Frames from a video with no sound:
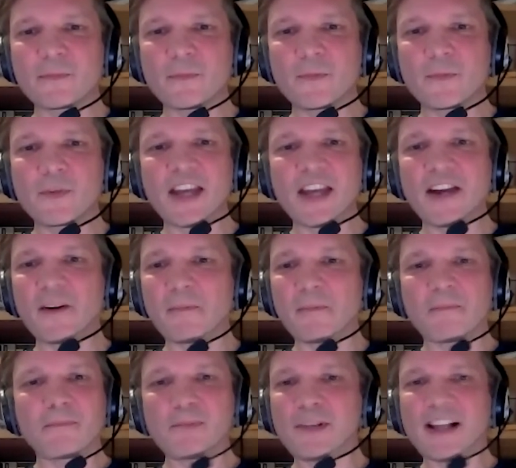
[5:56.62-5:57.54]

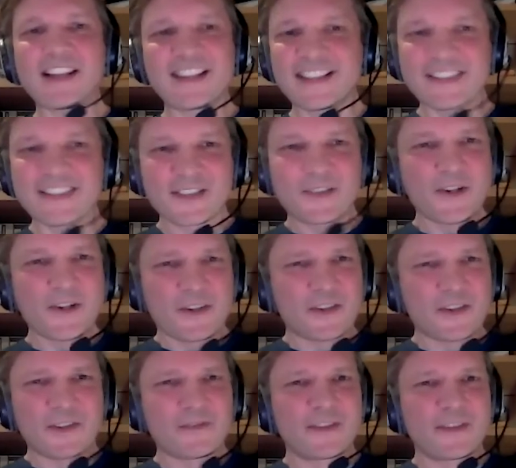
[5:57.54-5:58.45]
without planning the
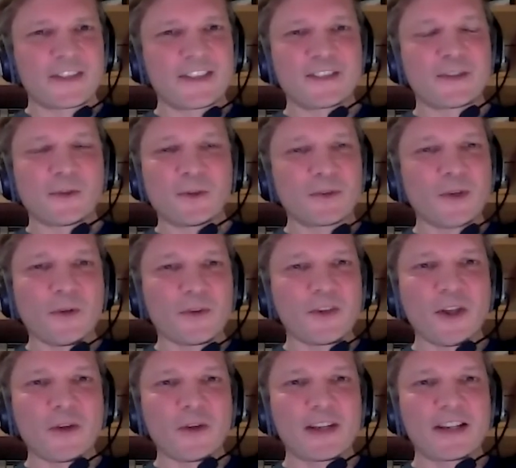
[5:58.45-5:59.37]
structure for it at all,
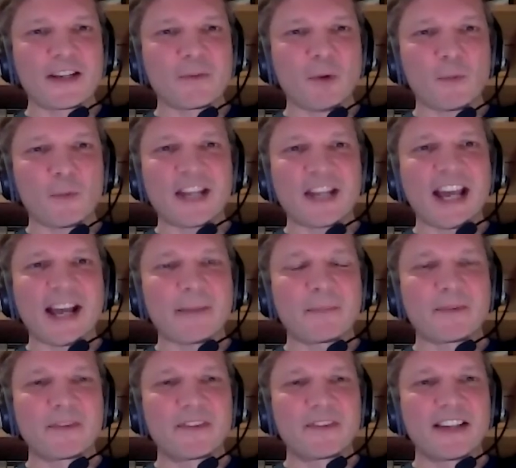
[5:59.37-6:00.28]
not knowing what would
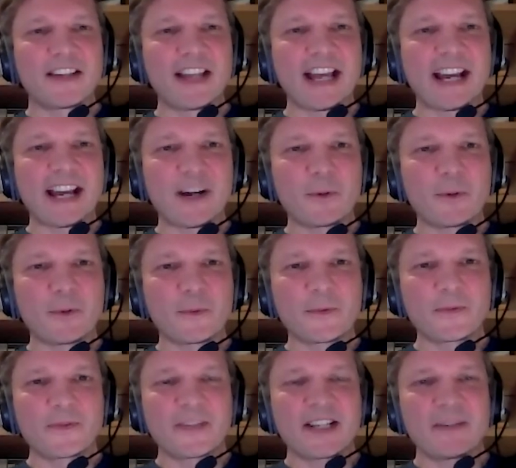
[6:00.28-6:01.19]
happen,
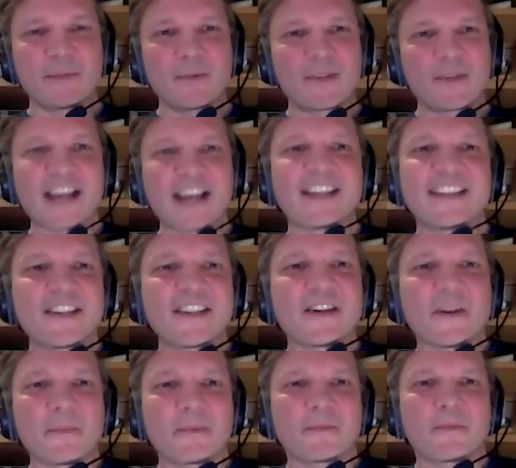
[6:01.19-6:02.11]
how it would end
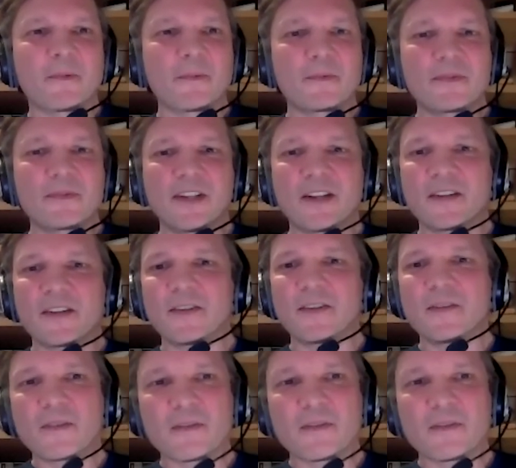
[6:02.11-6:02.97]
up, you know, who